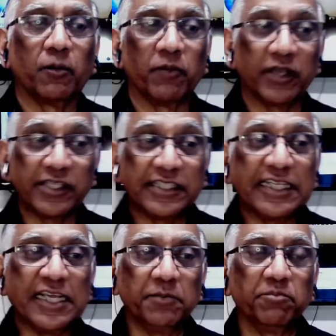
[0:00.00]
his
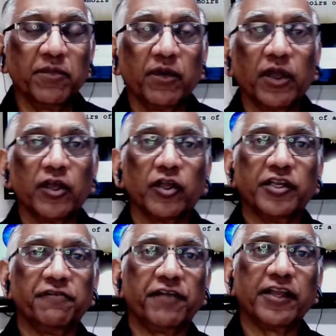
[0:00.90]
team
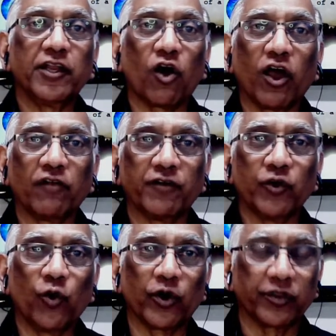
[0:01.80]
defended Oliver North.